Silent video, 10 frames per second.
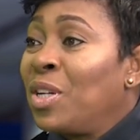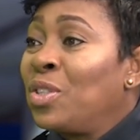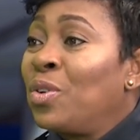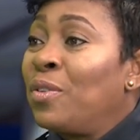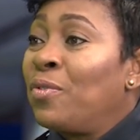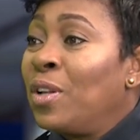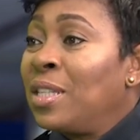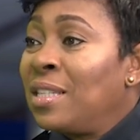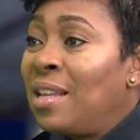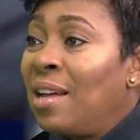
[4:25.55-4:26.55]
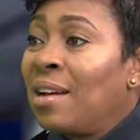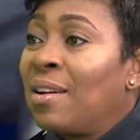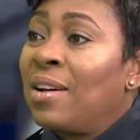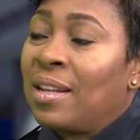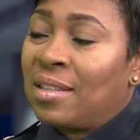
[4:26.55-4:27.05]
make sure the front is
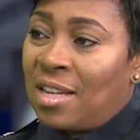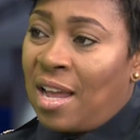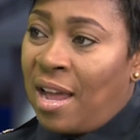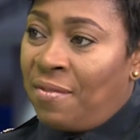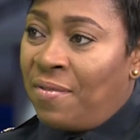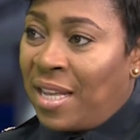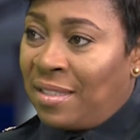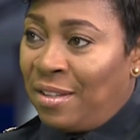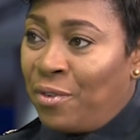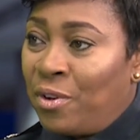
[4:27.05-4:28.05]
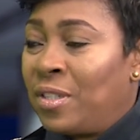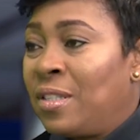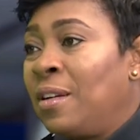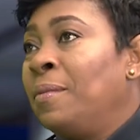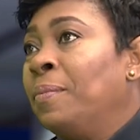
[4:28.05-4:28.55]
locked and vice
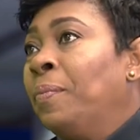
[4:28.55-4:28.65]
versa. Mm-hmm.